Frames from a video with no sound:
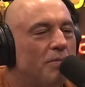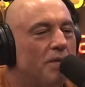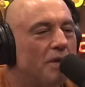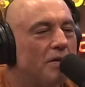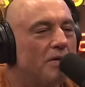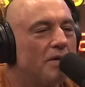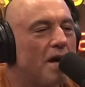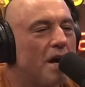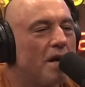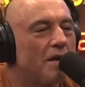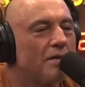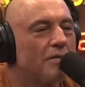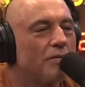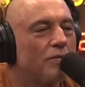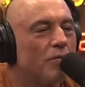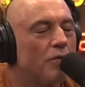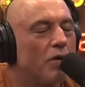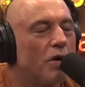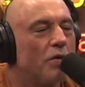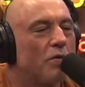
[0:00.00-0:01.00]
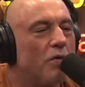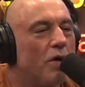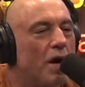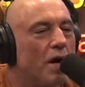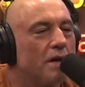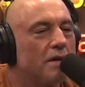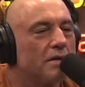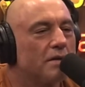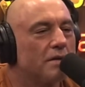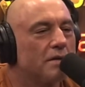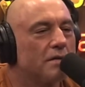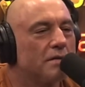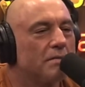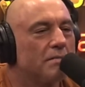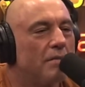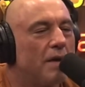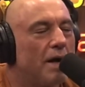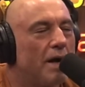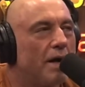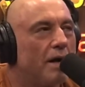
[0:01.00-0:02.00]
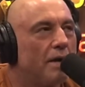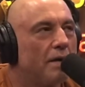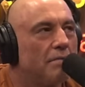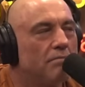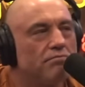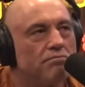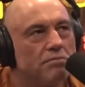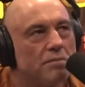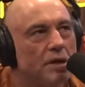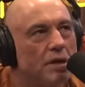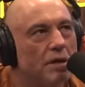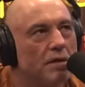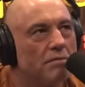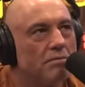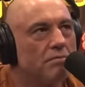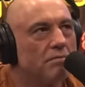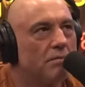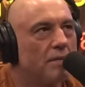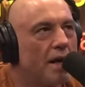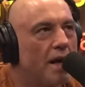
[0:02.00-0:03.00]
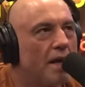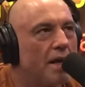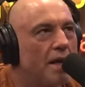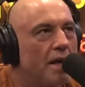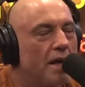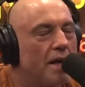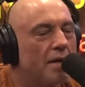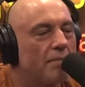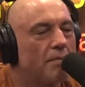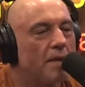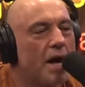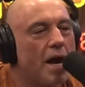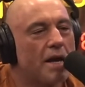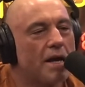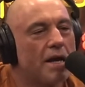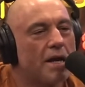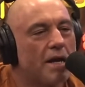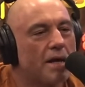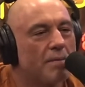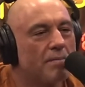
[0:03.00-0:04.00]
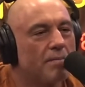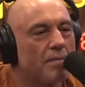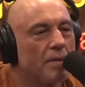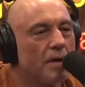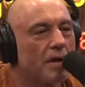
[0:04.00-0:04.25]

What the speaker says: done work-wise by, 8 a.m., 9 a.m.